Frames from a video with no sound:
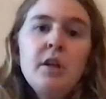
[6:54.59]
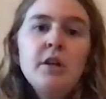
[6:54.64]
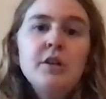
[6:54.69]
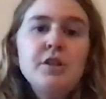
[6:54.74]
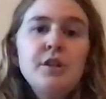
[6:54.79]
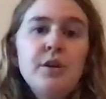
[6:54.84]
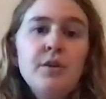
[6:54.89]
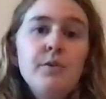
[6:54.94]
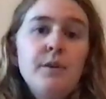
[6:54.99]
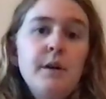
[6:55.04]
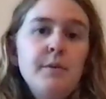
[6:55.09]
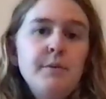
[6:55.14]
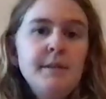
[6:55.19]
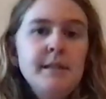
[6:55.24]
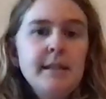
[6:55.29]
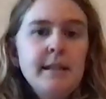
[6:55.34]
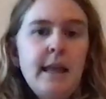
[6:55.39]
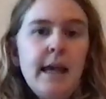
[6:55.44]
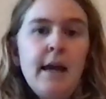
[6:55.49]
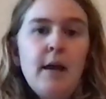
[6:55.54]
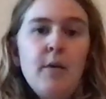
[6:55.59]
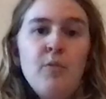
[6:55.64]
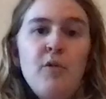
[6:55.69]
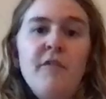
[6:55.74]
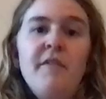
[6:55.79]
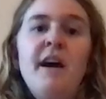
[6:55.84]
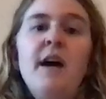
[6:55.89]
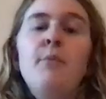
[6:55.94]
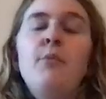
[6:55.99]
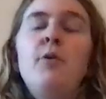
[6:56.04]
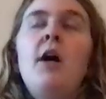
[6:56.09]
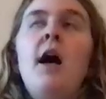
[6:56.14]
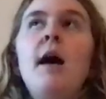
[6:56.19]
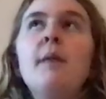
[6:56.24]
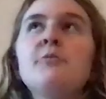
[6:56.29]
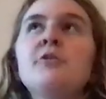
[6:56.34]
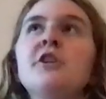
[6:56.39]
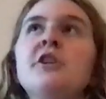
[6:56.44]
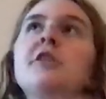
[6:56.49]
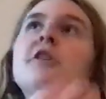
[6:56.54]
So it was like a more viable
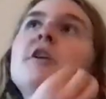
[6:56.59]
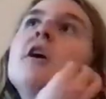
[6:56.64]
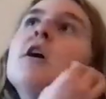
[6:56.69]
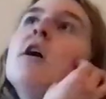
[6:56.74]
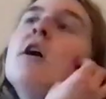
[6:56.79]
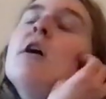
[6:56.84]
option.